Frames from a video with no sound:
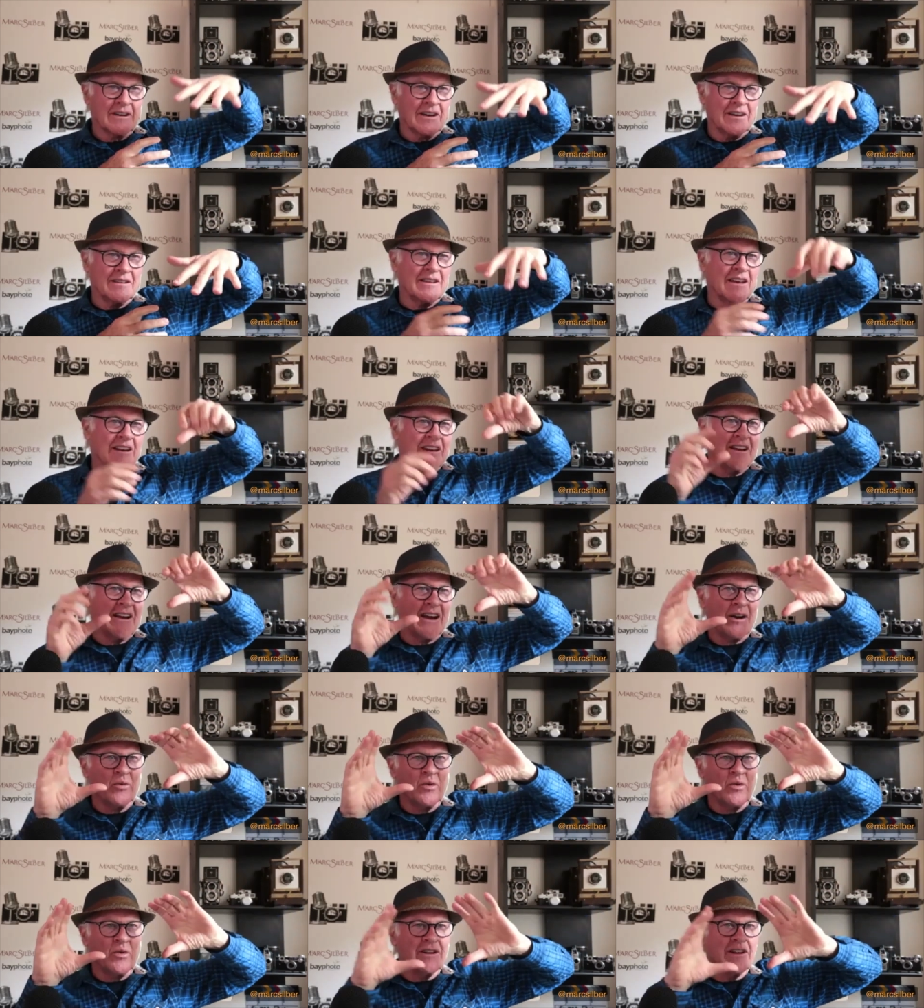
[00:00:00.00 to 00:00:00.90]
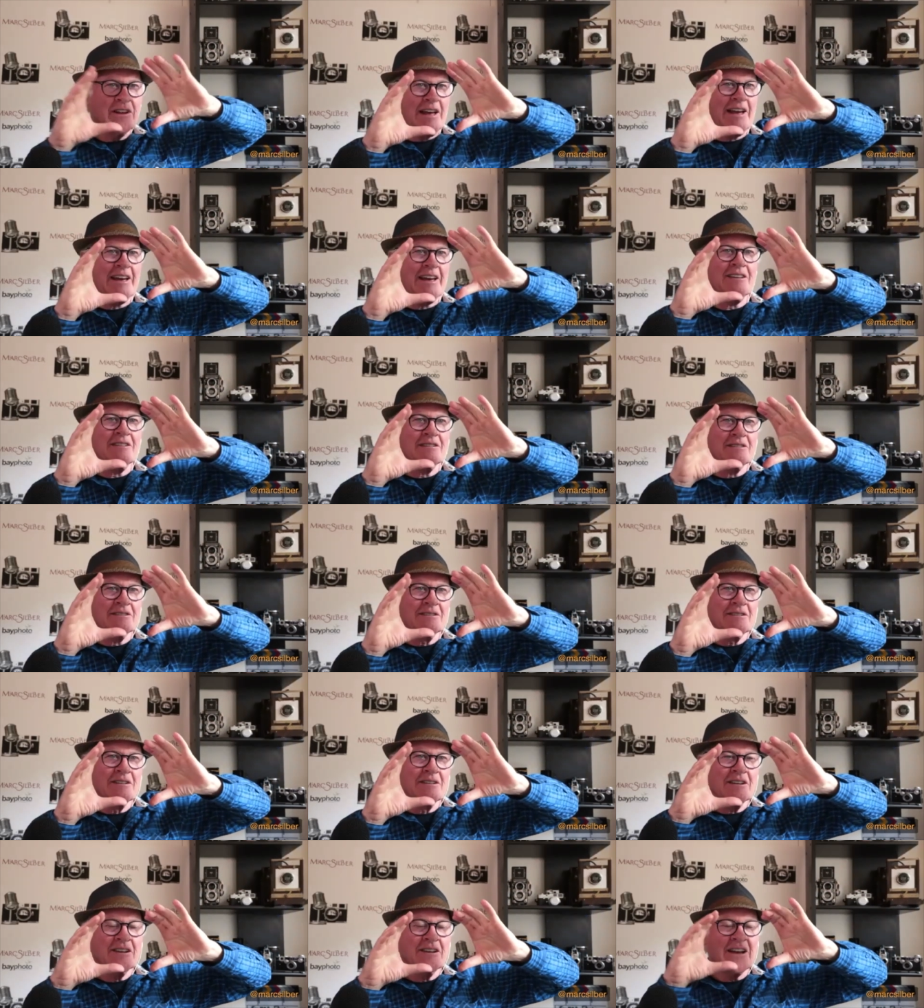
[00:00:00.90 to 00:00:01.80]
And then he got one light,
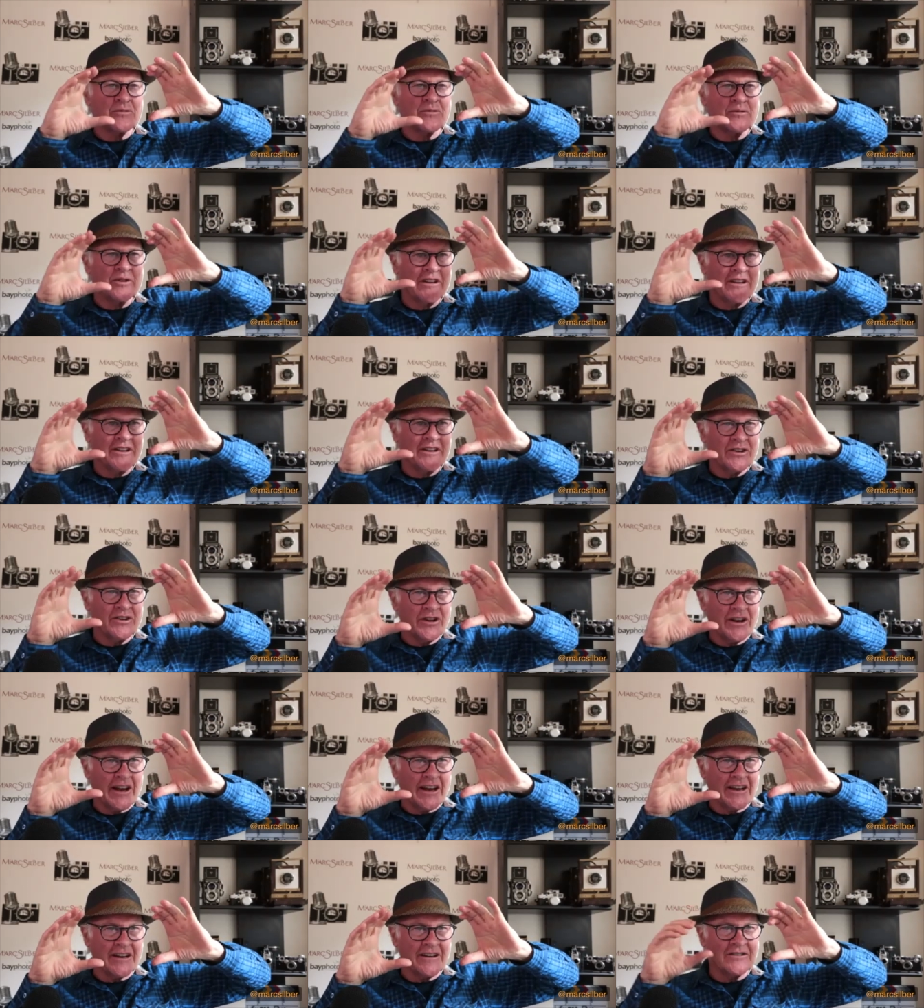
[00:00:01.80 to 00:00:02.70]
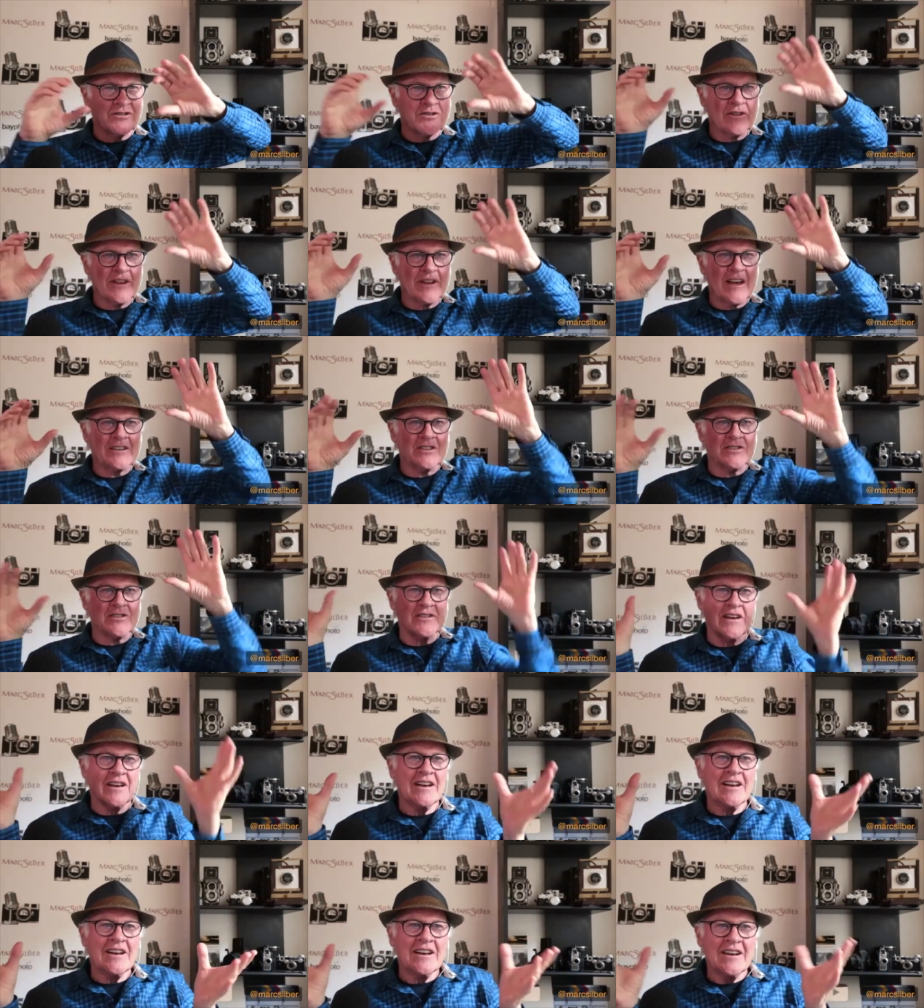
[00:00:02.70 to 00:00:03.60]
got really good at it. So that's
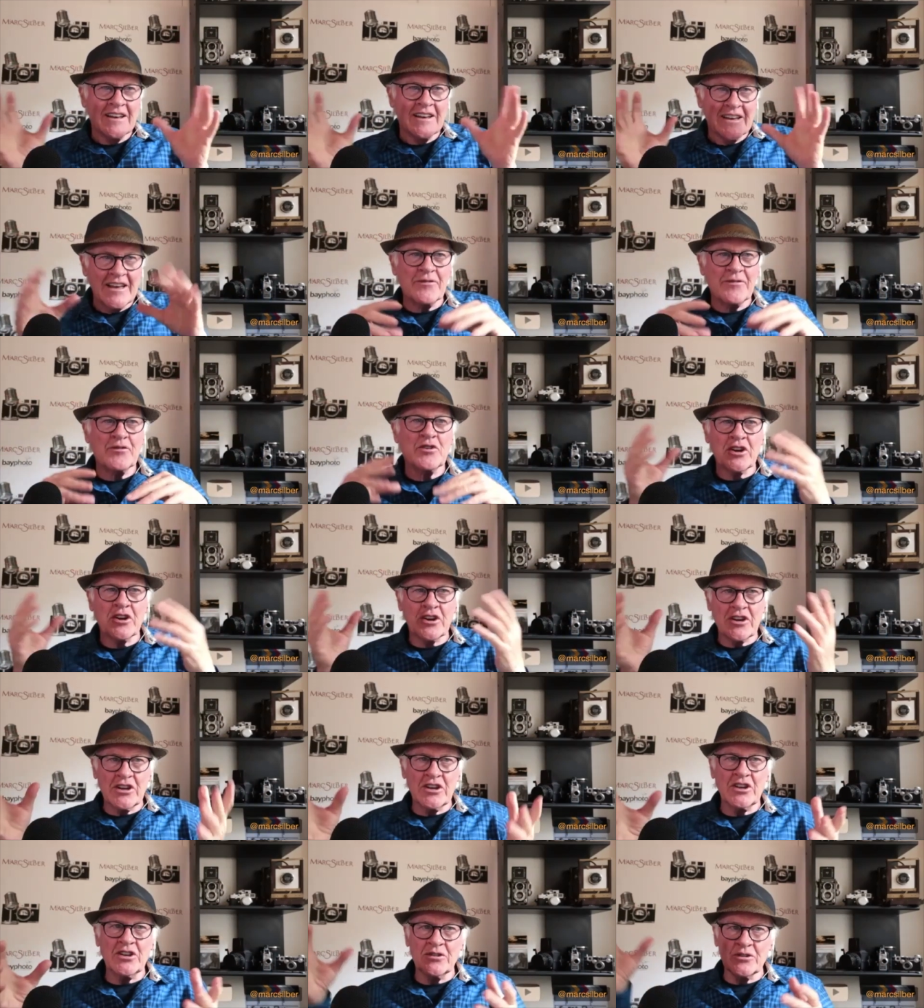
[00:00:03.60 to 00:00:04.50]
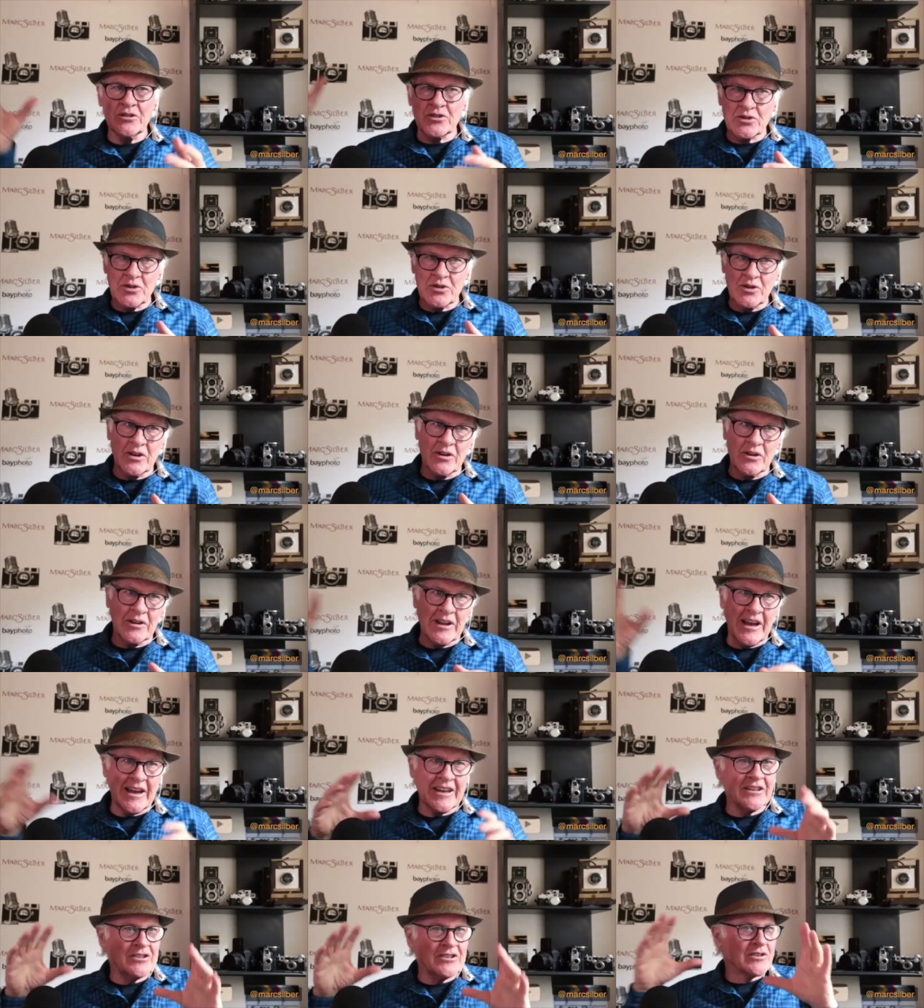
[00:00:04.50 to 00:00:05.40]
if you're going to use studio
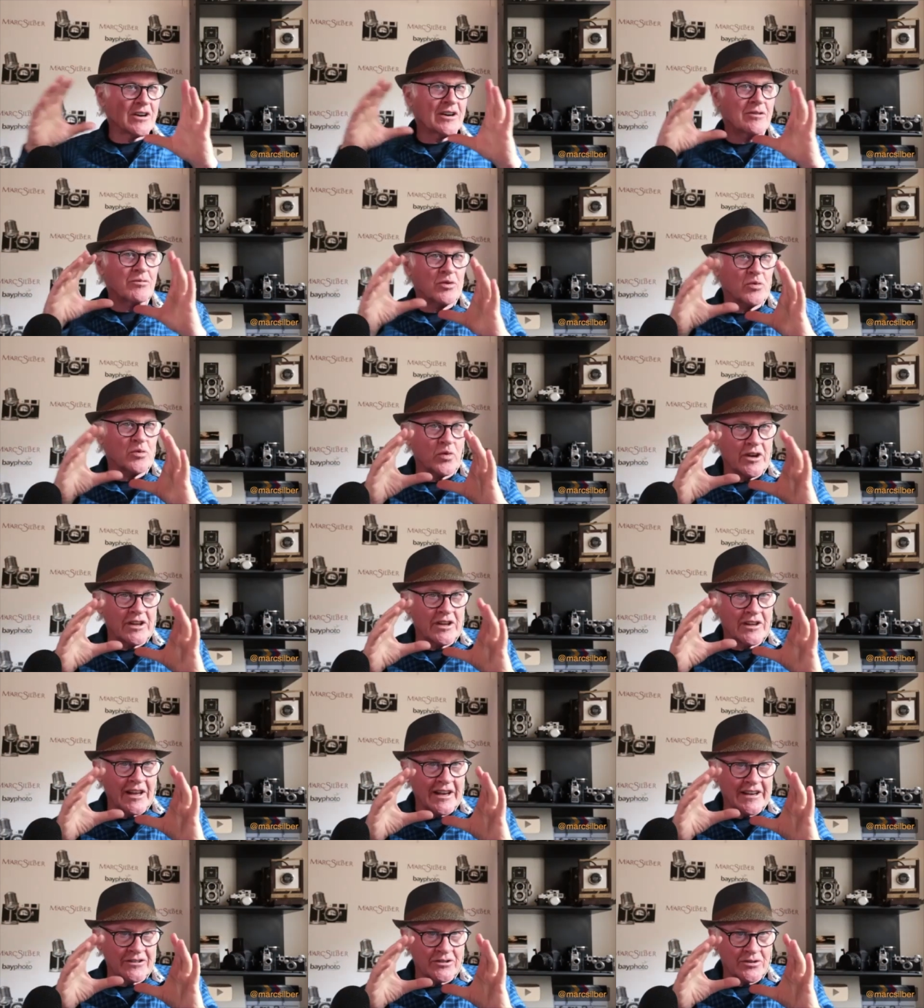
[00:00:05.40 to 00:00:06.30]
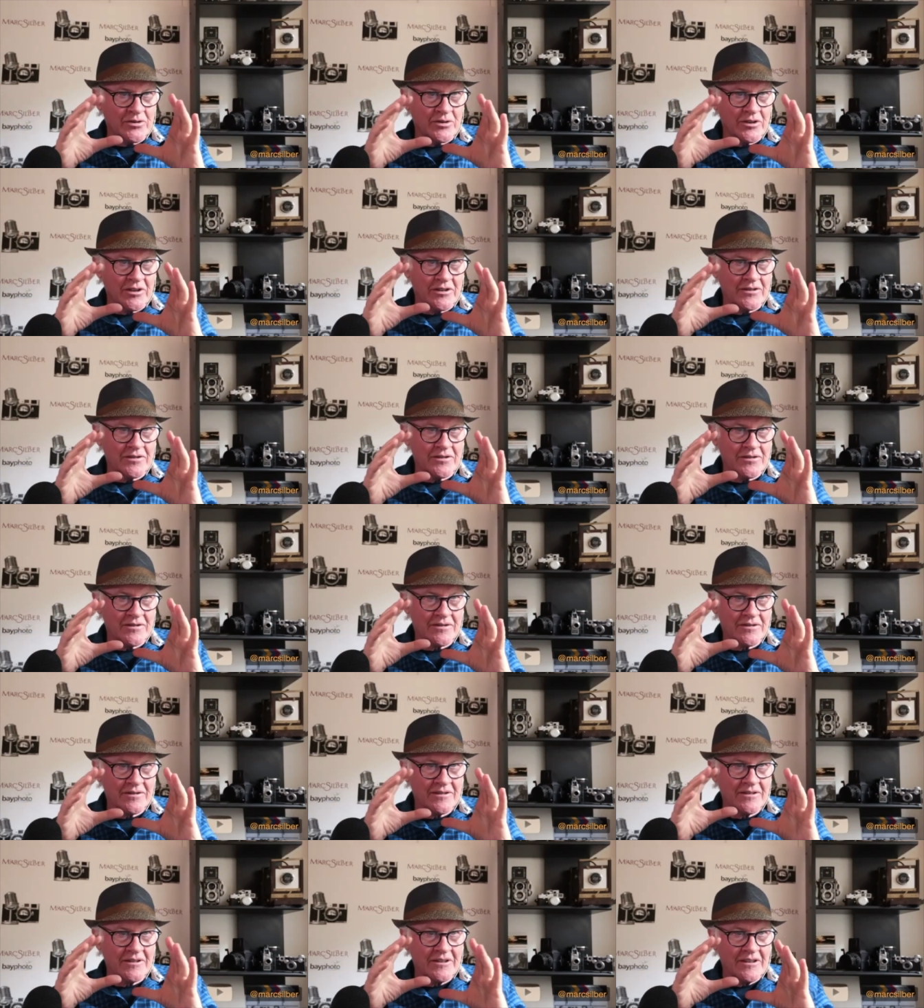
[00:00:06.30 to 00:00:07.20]
lighting, start with one light source.
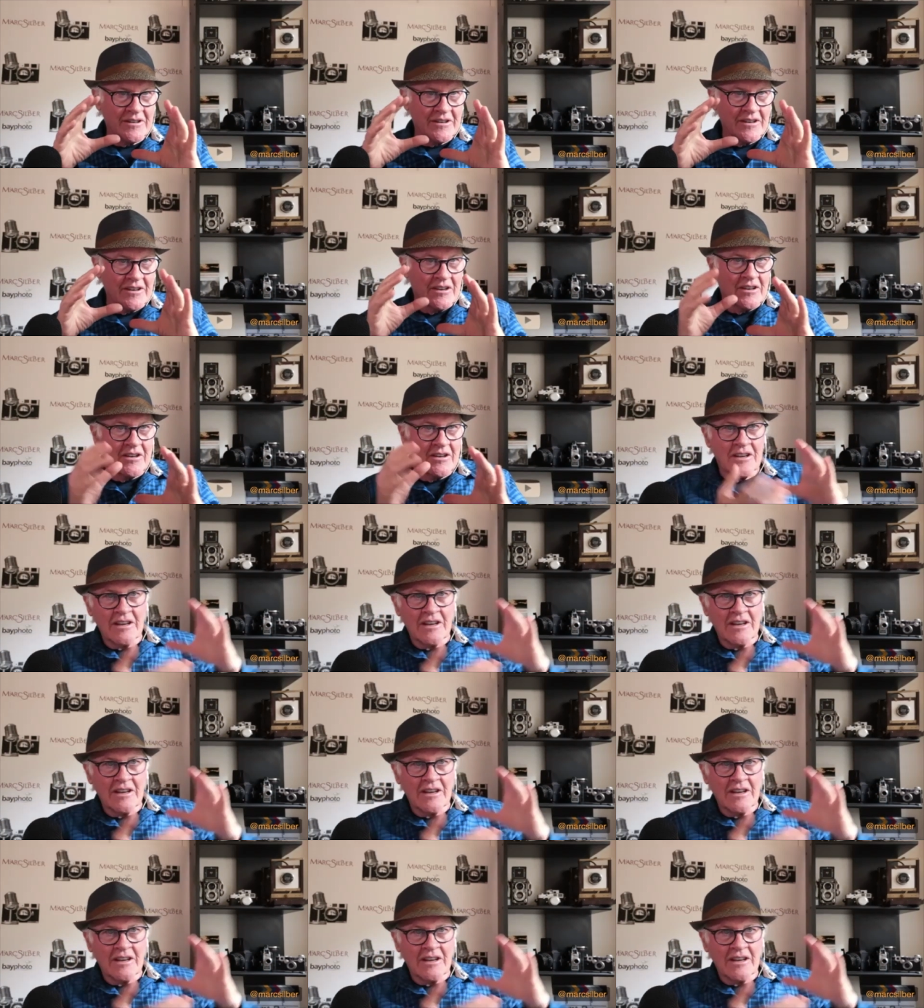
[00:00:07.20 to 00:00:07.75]
Mm-hmm.